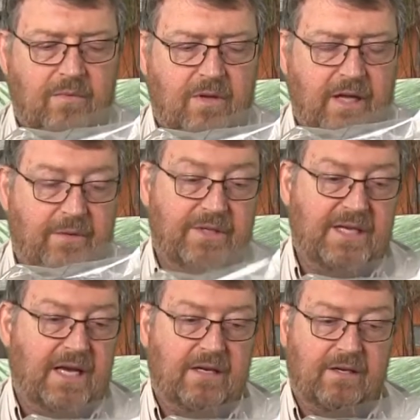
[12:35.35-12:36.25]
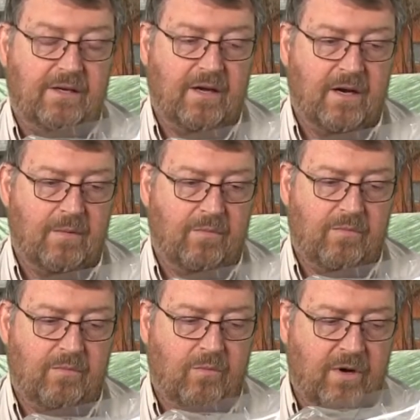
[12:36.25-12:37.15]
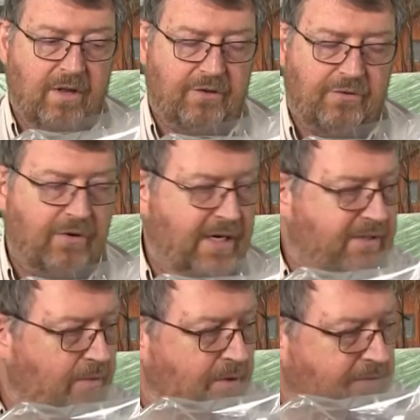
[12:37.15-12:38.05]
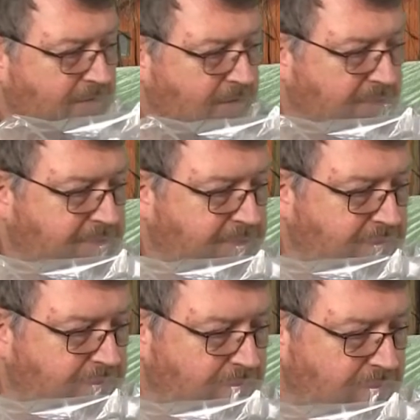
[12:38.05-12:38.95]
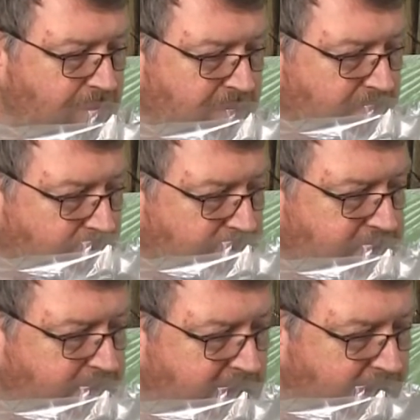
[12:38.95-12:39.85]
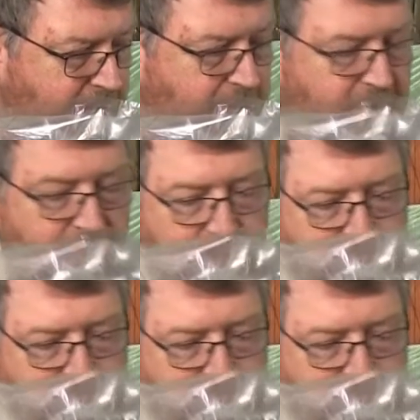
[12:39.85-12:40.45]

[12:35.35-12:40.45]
Like we said, one of the tricks that we've learned to do with a roaster bag when putting the